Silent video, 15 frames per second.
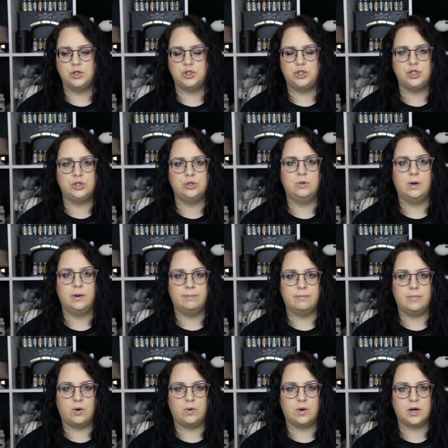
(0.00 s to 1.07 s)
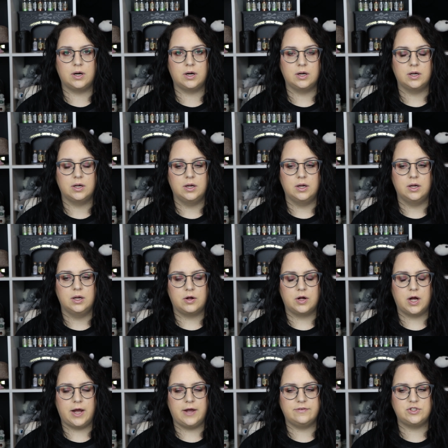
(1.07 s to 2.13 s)
do more.
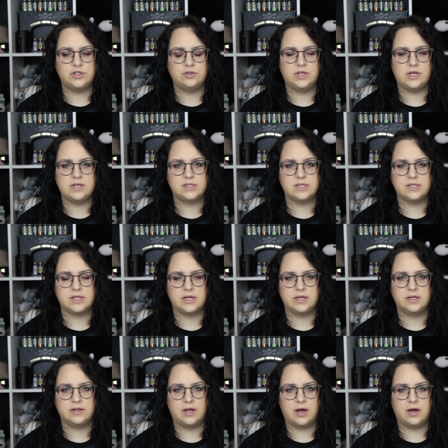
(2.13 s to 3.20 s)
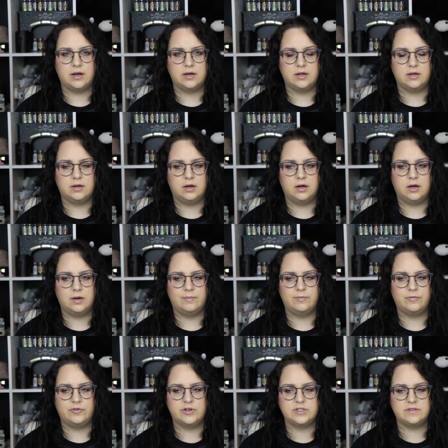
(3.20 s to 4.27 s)
I have two things to say to that.
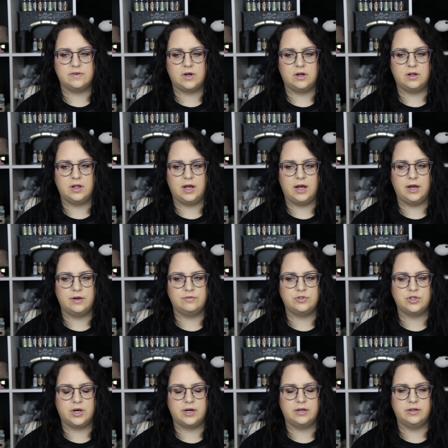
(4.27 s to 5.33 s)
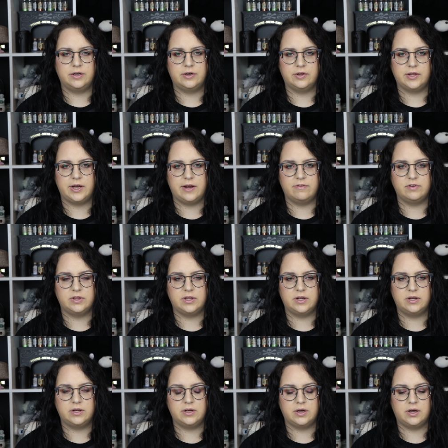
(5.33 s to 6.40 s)
First of all, I have tried literally
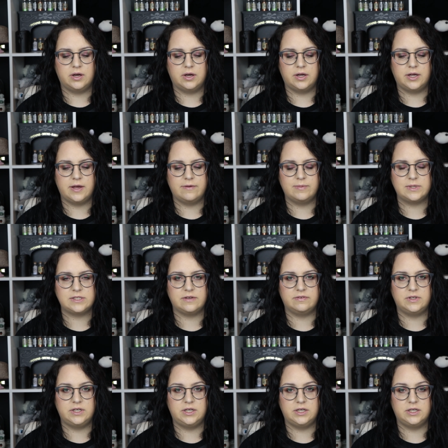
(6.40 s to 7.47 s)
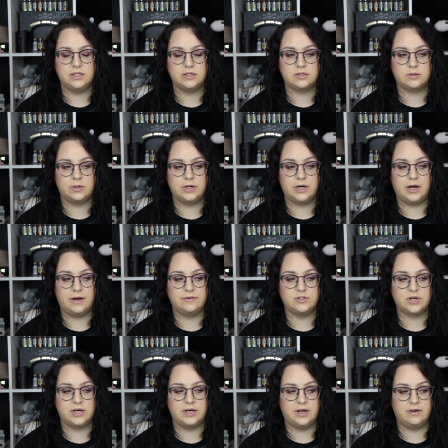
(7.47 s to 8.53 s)
everything. I gave myself an eating disorder. I've
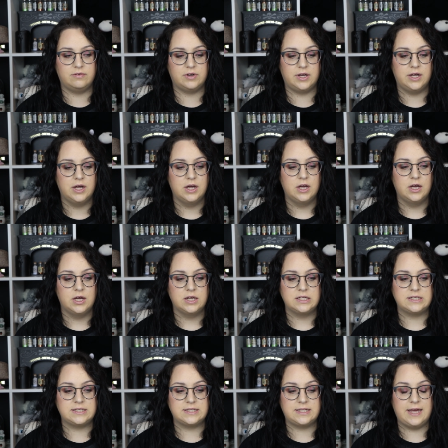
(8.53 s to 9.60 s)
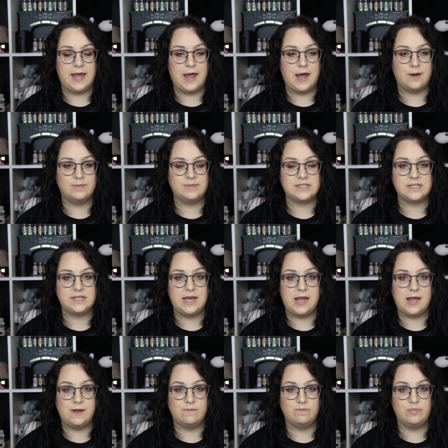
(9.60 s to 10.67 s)
tried every scam,
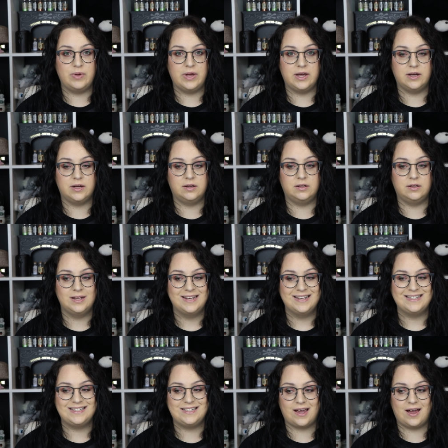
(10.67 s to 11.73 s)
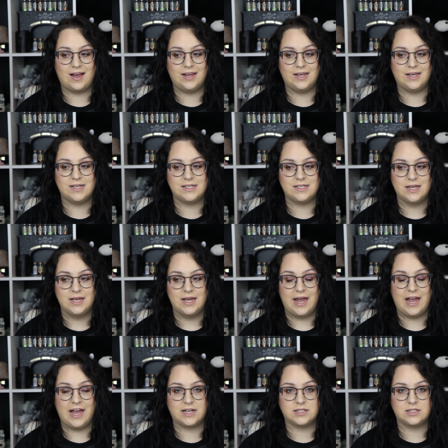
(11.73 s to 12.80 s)
scheme, pill, diet,
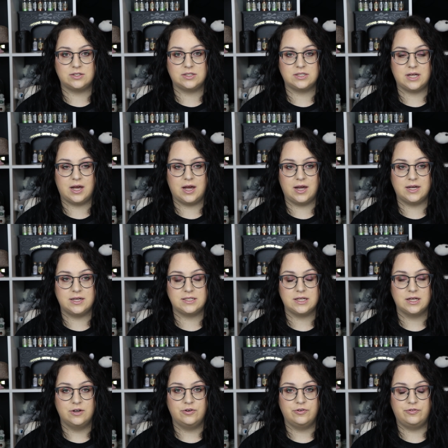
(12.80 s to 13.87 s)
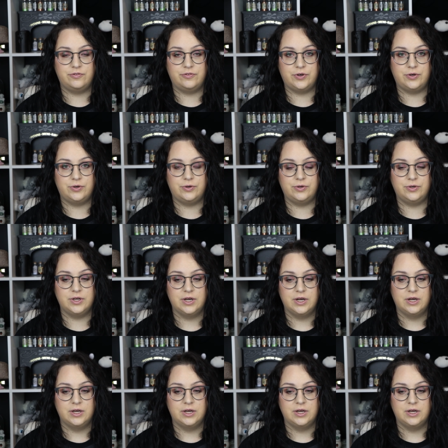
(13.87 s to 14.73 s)
exercise, food.